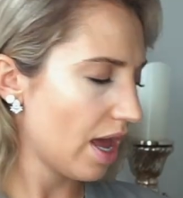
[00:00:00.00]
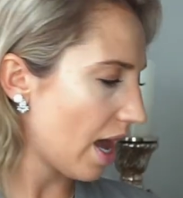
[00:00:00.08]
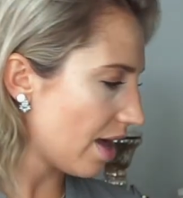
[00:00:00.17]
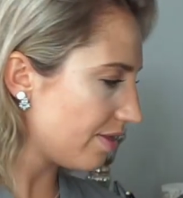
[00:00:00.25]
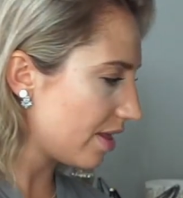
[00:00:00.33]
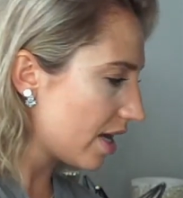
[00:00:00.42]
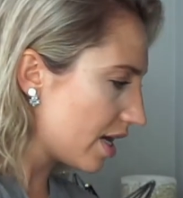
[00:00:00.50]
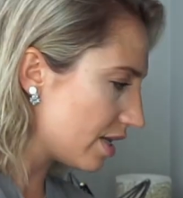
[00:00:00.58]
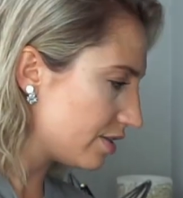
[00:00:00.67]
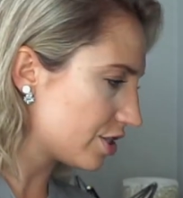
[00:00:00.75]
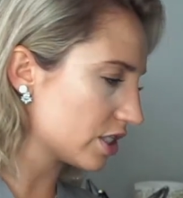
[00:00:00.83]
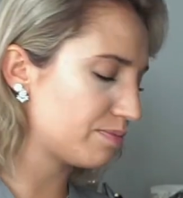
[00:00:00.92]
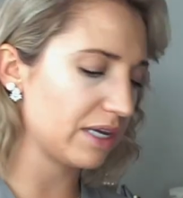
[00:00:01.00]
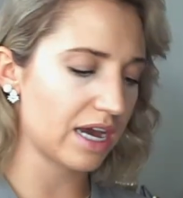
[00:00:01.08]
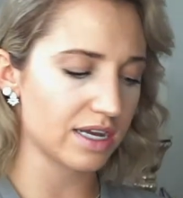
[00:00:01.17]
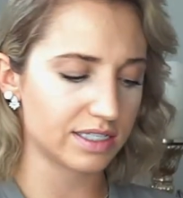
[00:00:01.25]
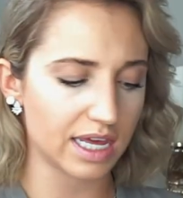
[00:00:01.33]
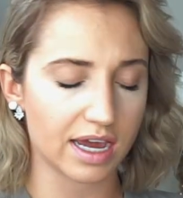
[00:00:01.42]
And then just
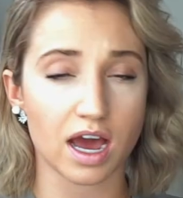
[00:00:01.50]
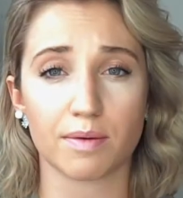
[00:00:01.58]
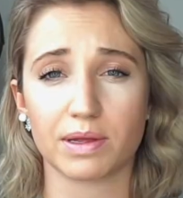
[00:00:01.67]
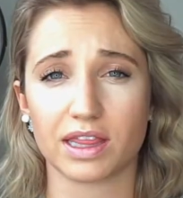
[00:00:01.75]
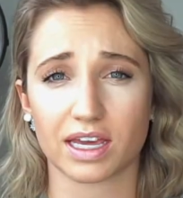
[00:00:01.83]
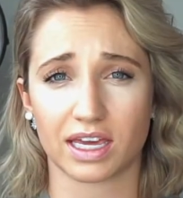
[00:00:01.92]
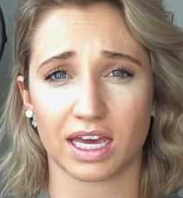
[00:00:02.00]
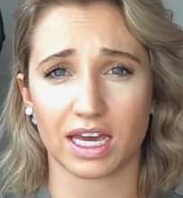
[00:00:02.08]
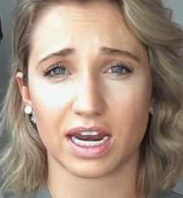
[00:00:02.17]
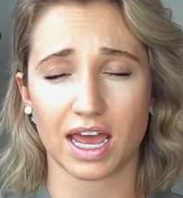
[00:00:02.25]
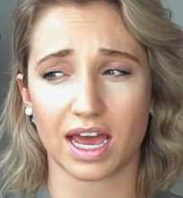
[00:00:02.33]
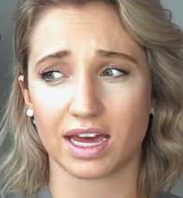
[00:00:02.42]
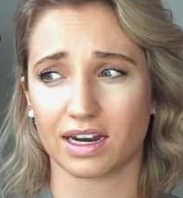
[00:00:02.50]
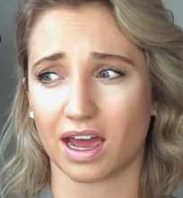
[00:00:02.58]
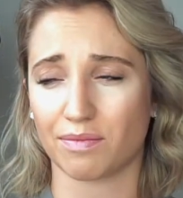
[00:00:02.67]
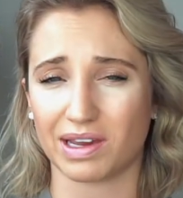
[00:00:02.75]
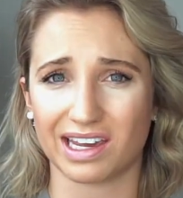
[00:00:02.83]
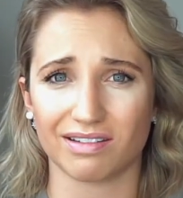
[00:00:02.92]
because they come in the kit, and
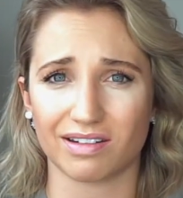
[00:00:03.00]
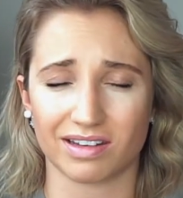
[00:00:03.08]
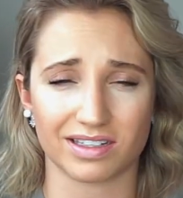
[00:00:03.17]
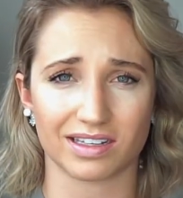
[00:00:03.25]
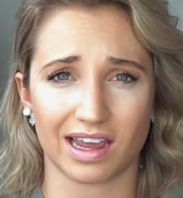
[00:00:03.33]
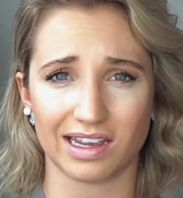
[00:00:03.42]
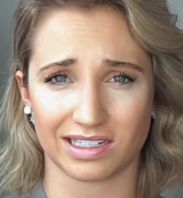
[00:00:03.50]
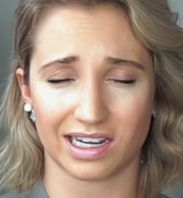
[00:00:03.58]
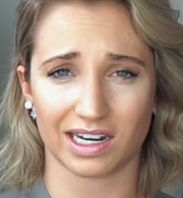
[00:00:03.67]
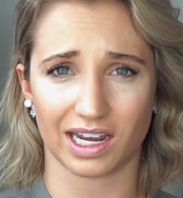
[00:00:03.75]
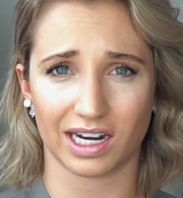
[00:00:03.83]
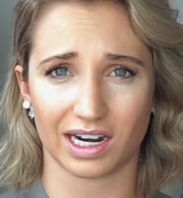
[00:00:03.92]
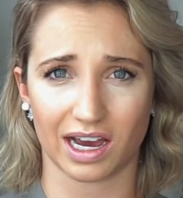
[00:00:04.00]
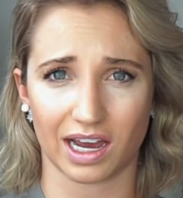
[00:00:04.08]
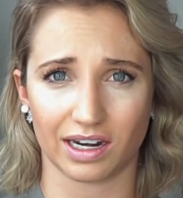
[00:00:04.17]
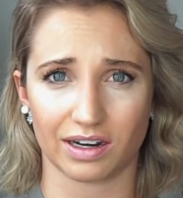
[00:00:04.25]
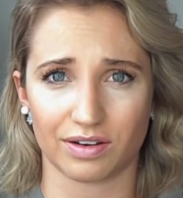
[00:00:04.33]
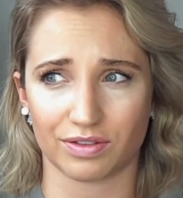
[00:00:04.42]
I mean, it's
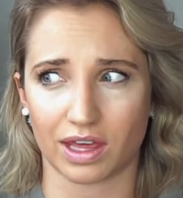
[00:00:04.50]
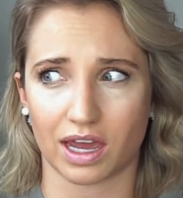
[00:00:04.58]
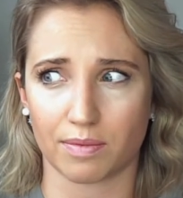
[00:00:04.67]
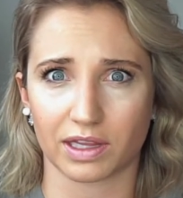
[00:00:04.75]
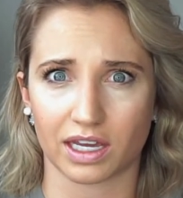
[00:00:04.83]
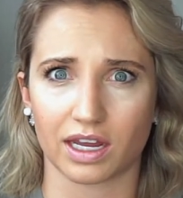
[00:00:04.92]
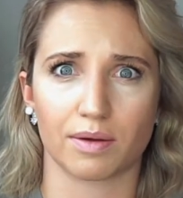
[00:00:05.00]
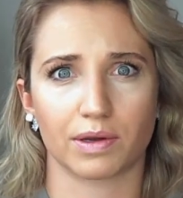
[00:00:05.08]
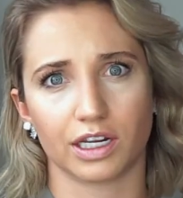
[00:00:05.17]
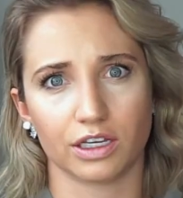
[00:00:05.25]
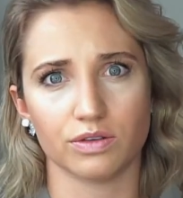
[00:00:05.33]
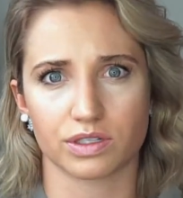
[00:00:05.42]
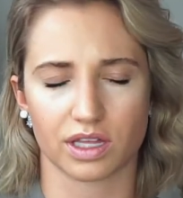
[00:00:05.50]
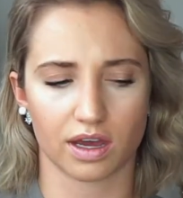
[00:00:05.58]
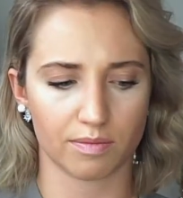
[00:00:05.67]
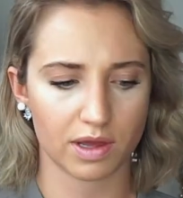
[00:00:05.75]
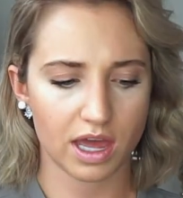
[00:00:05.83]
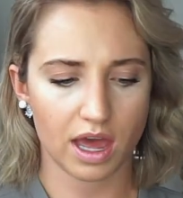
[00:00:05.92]
$18.99, they come in the kit, I'm going to use
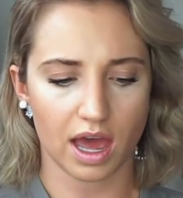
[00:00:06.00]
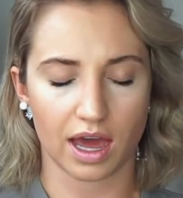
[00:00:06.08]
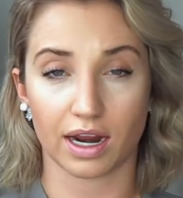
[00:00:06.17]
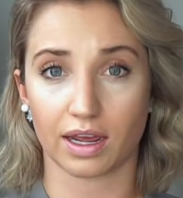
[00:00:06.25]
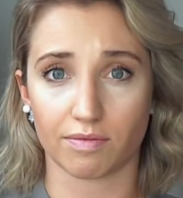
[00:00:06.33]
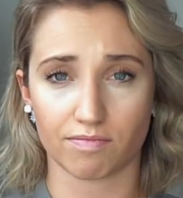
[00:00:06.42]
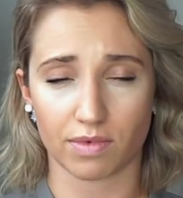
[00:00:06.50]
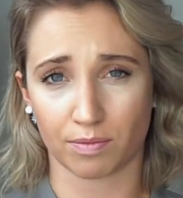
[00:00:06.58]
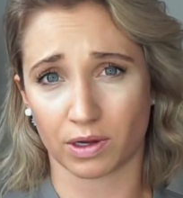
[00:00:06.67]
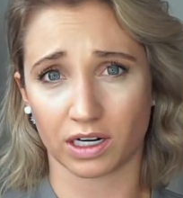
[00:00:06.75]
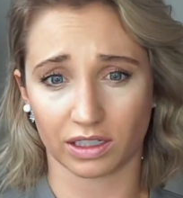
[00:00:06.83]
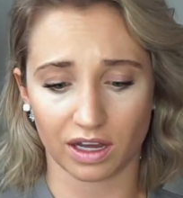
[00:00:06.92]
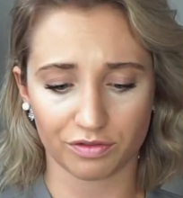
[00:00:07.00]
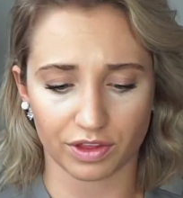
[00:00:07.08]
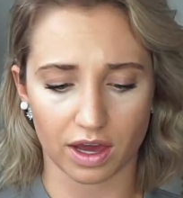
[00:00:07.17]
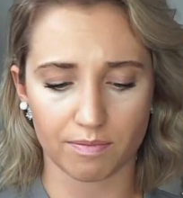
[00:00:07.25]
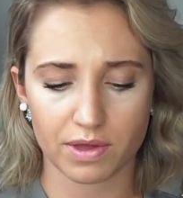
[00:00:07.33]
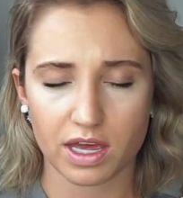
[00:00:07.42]
them, and I'm going to love
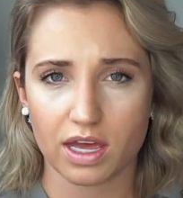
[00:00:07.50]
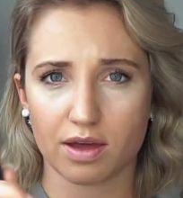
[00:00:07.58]
them.